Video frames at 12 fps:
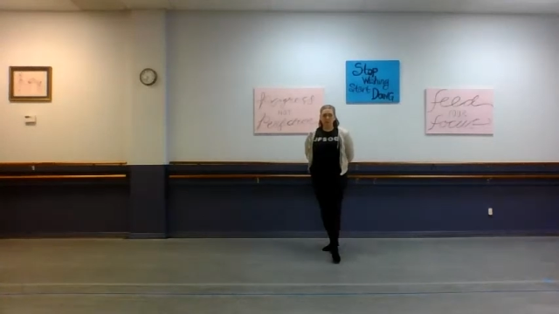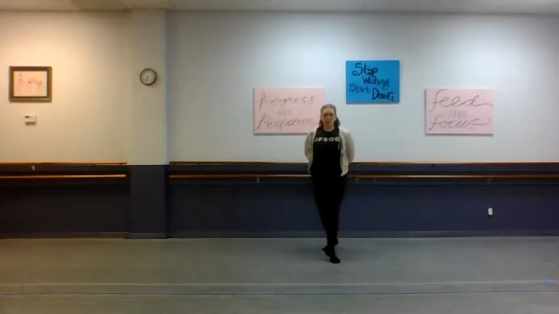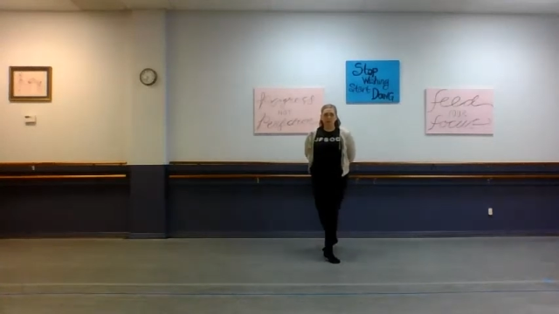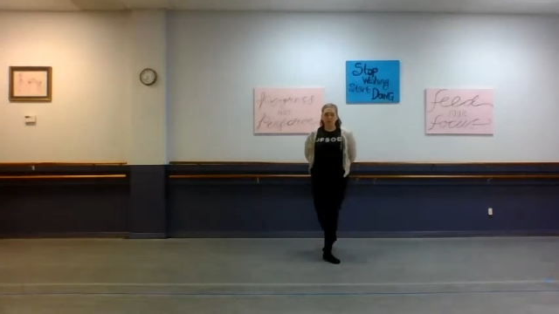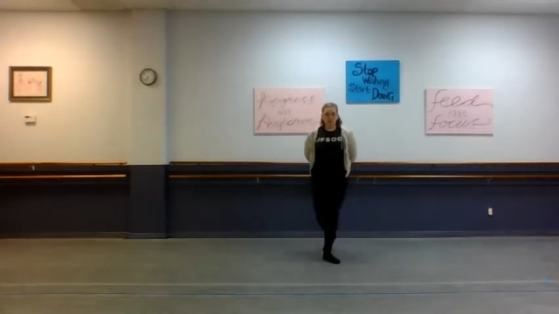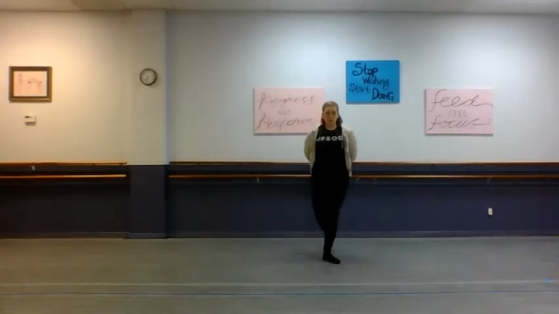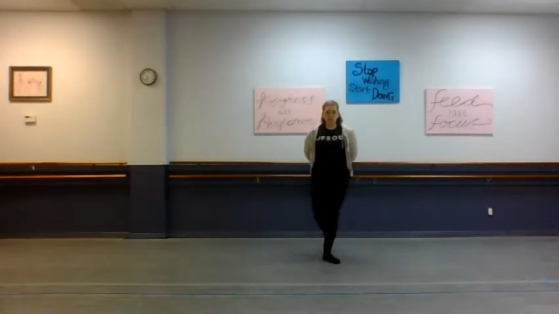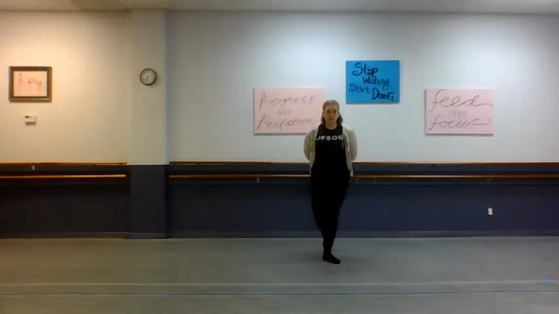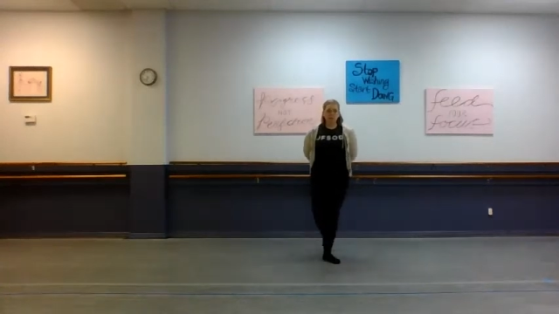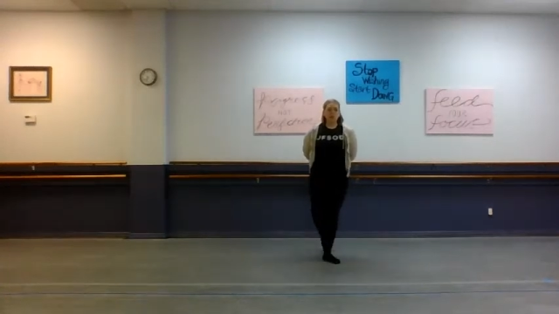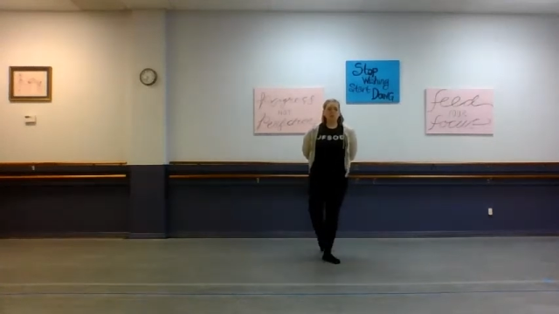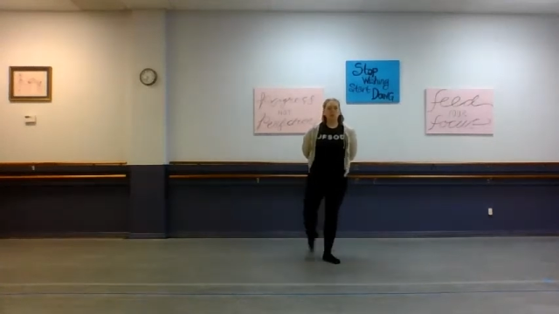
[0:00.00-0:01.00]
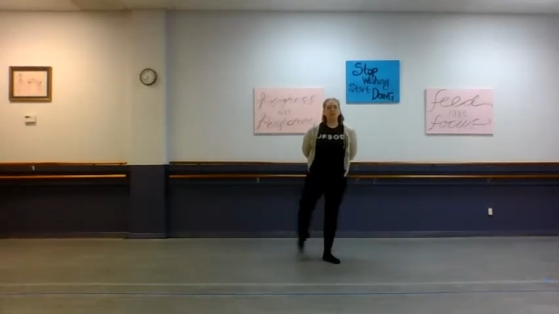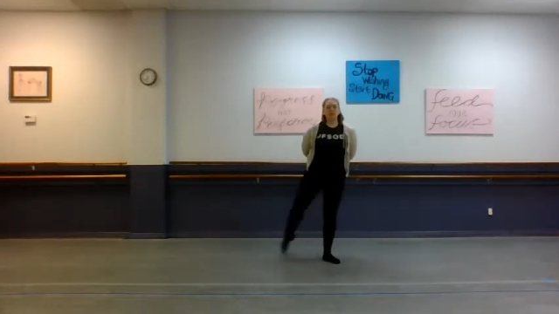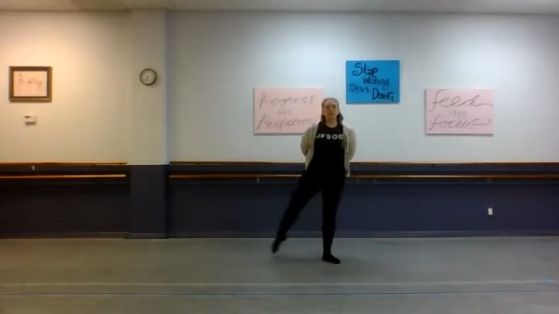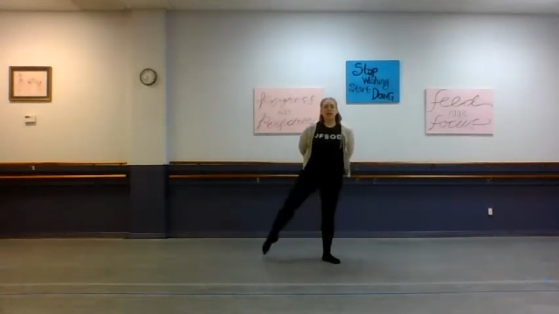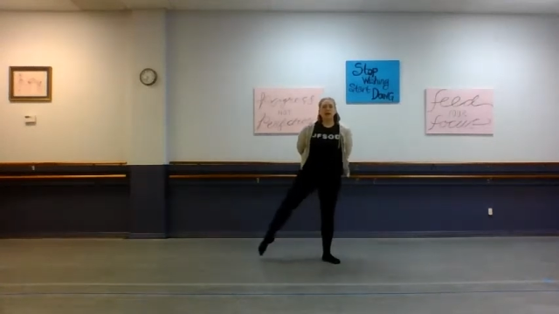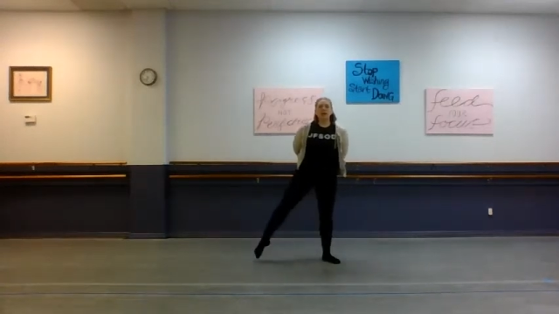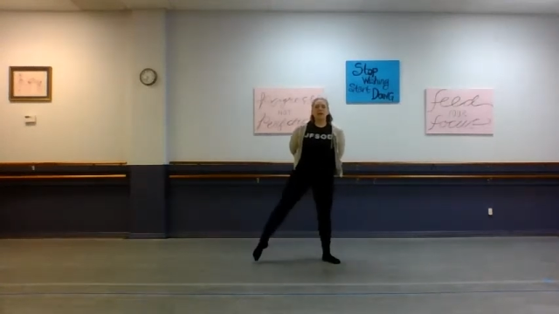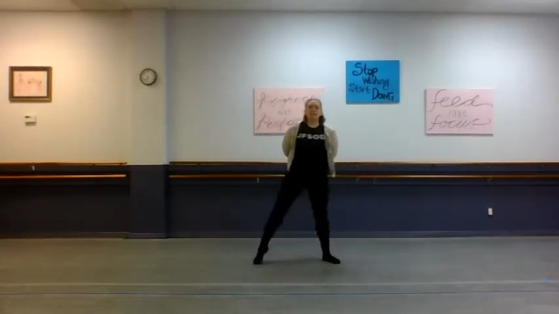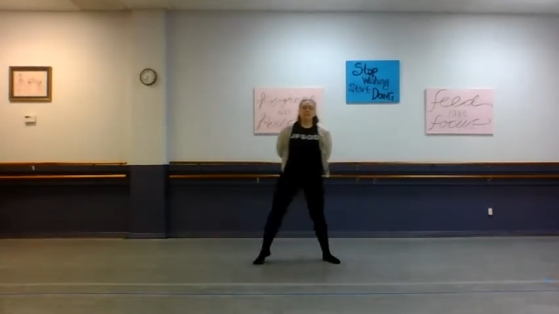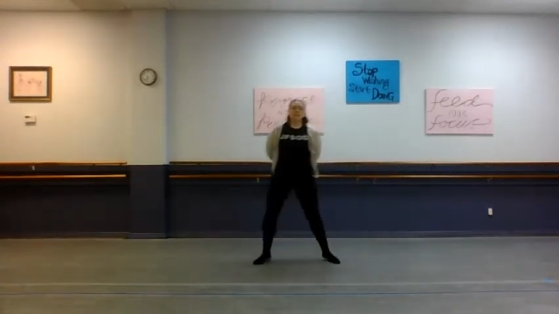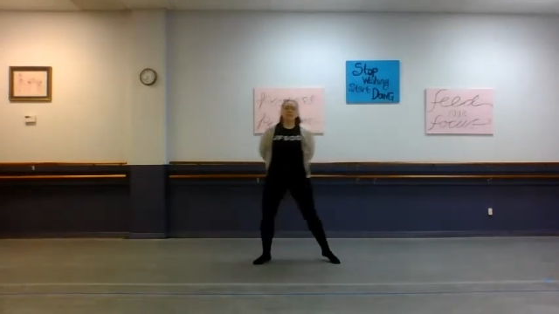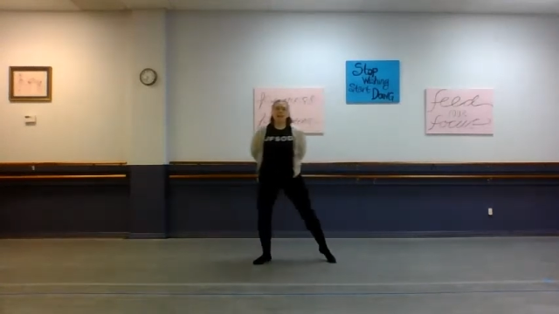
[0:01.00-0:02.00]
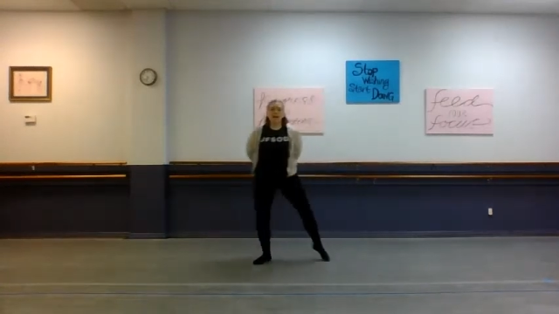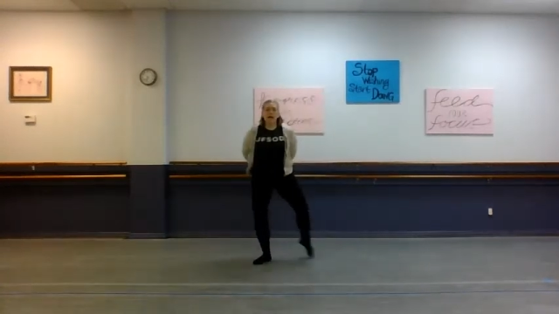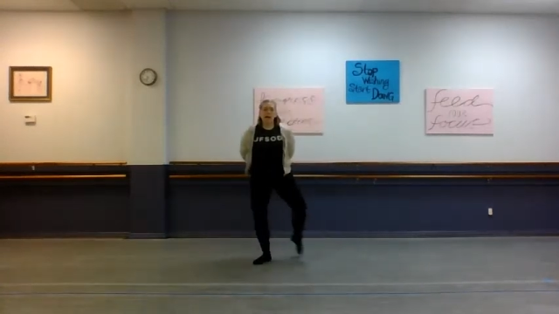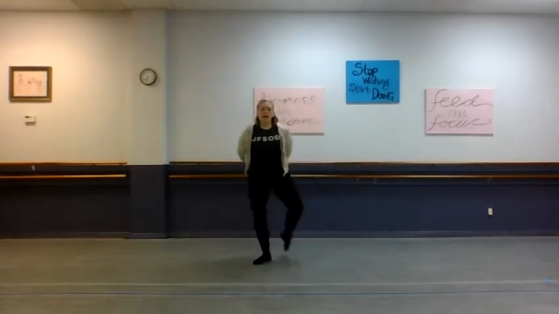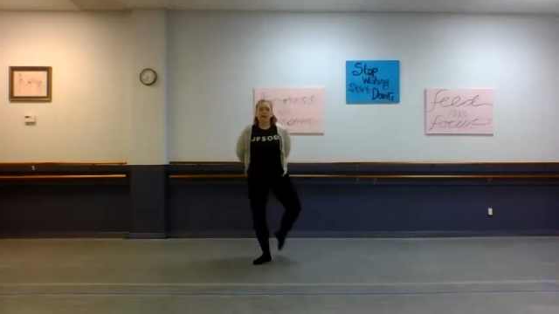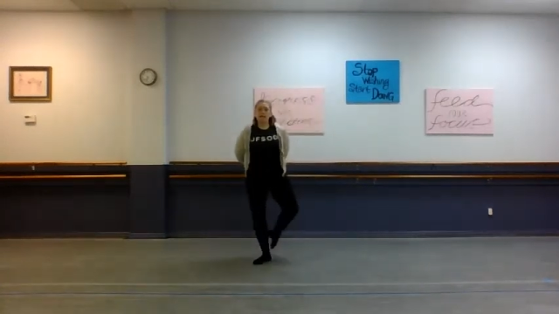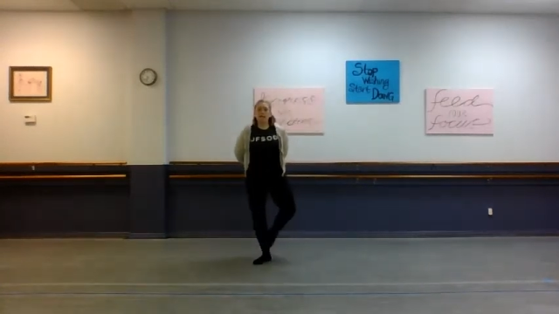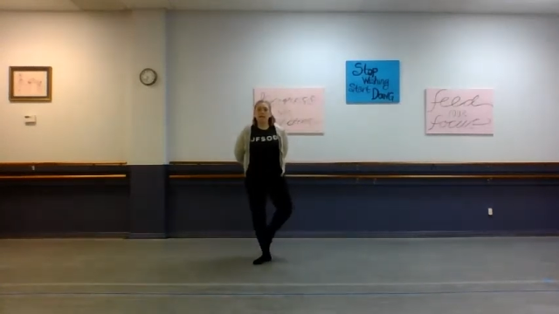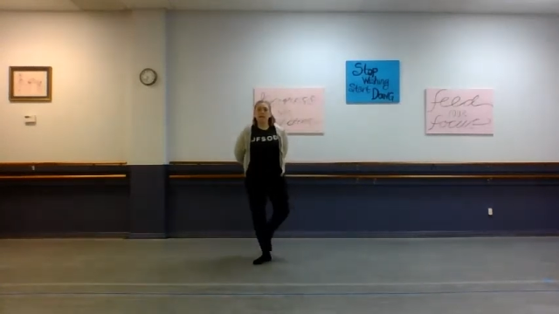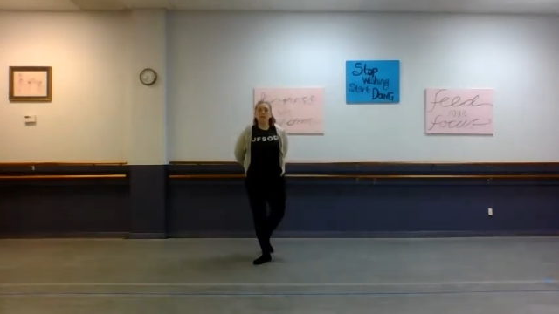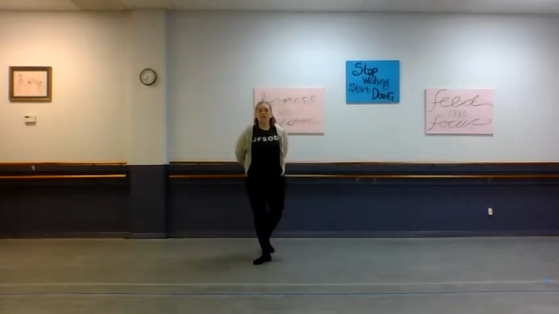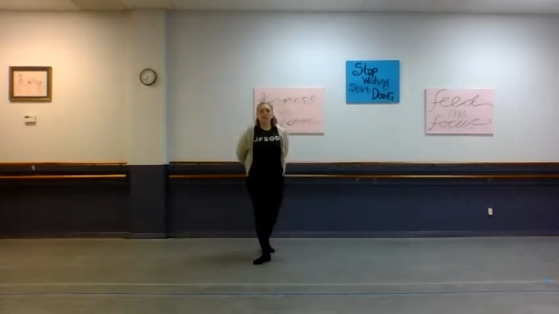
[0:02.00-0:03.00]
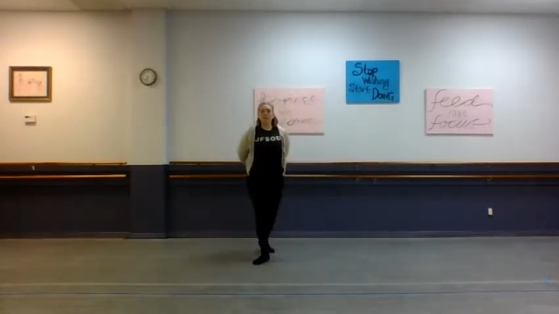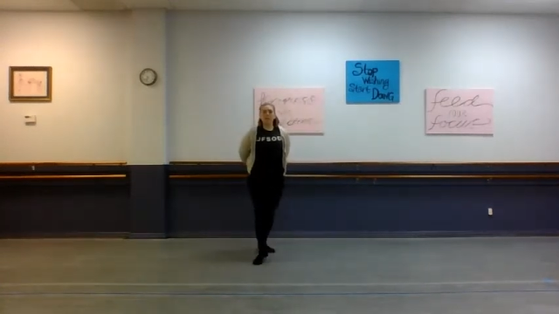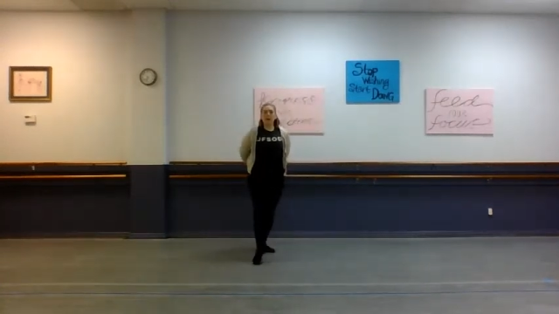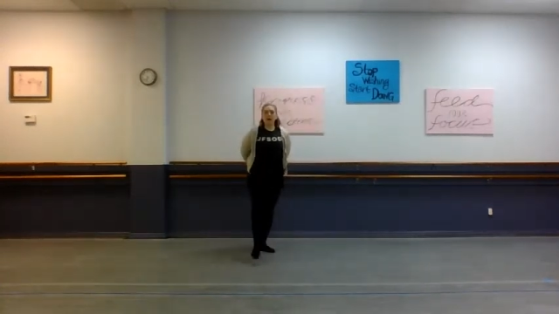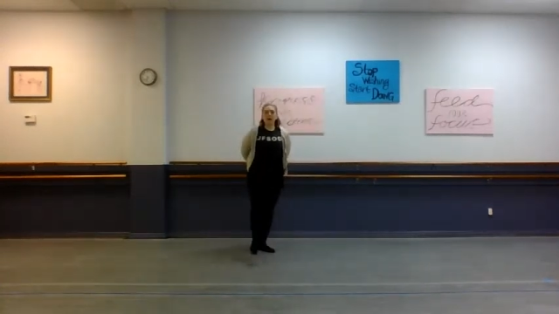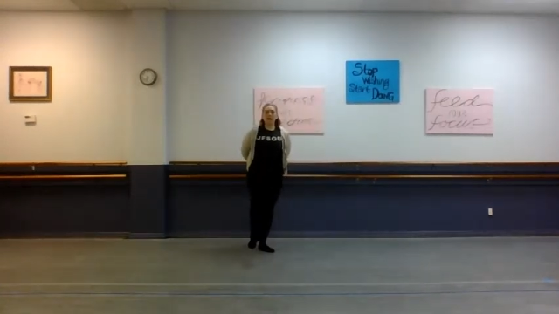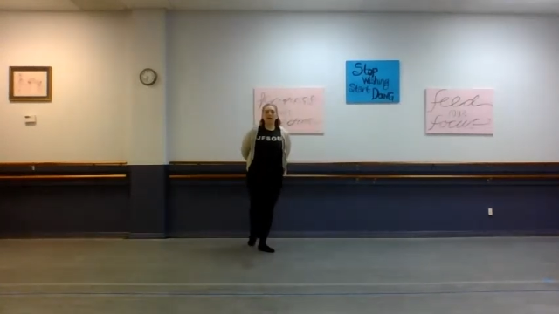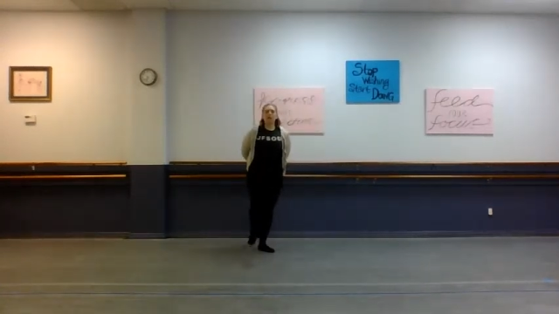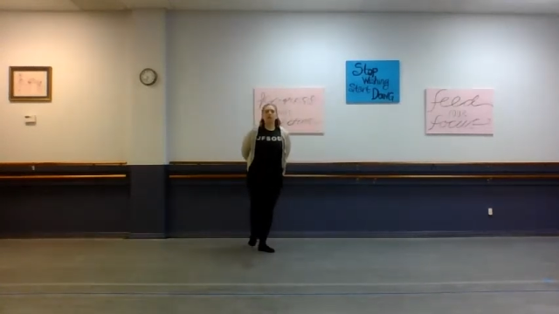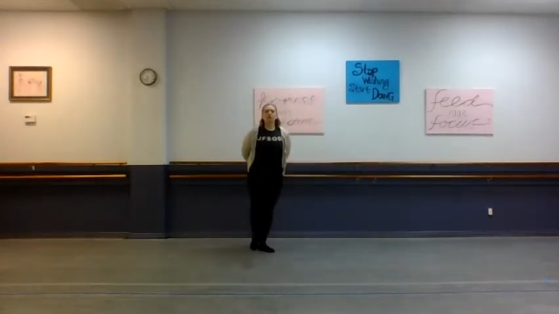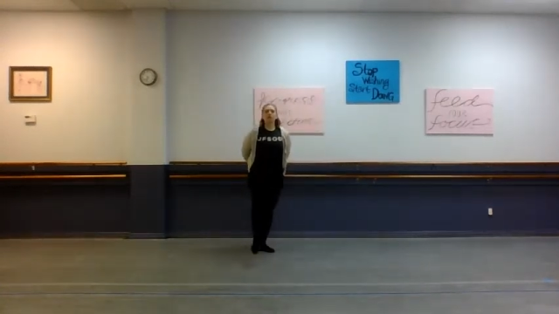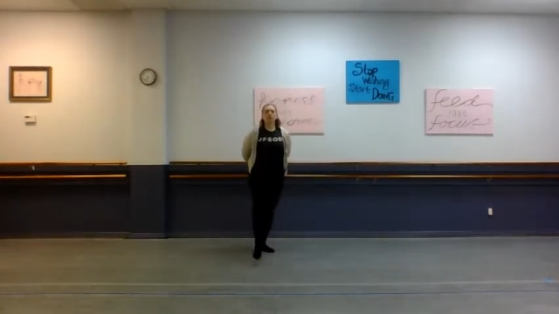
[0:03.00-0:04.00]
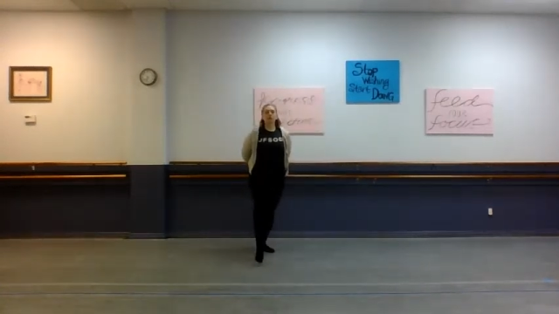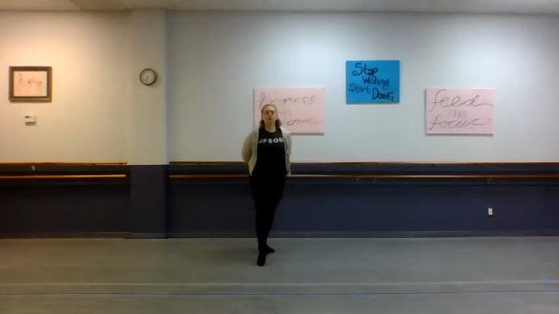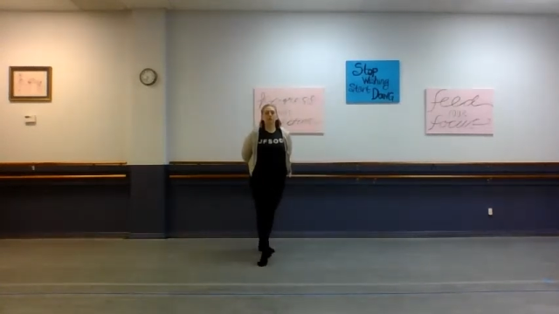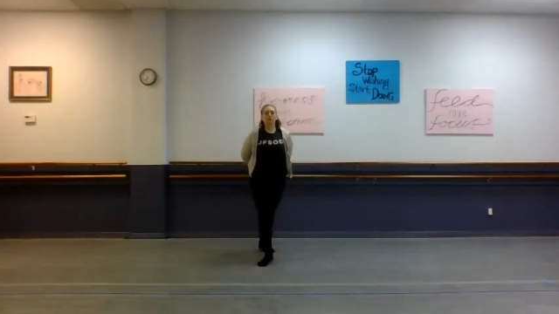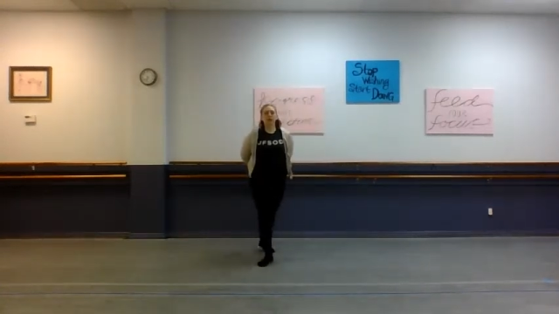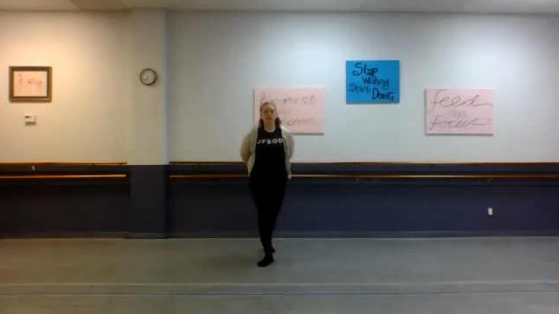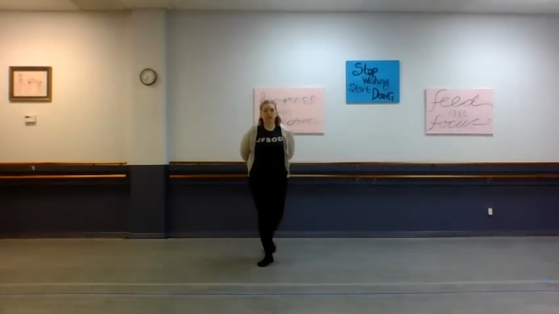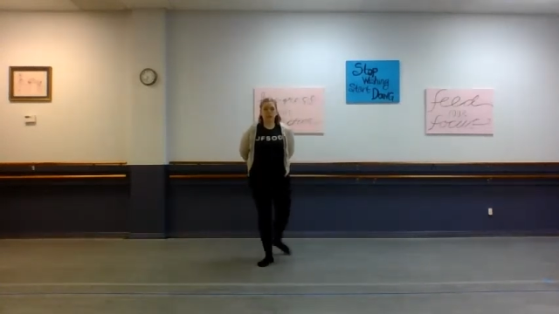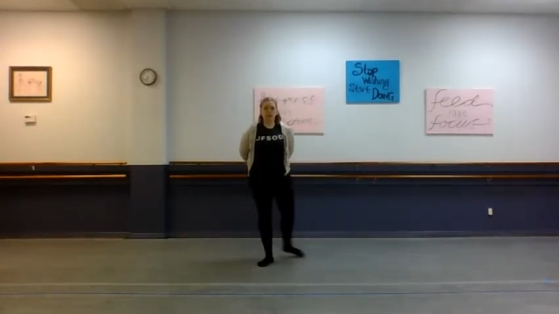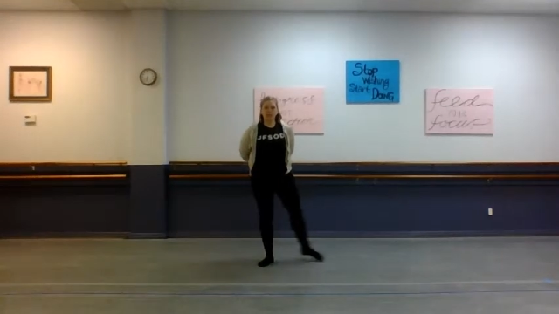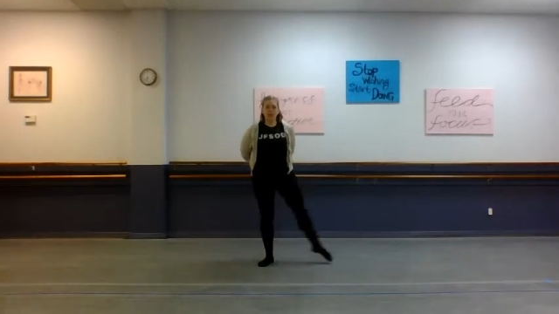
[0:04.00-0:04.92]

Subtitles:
(no speaker visible)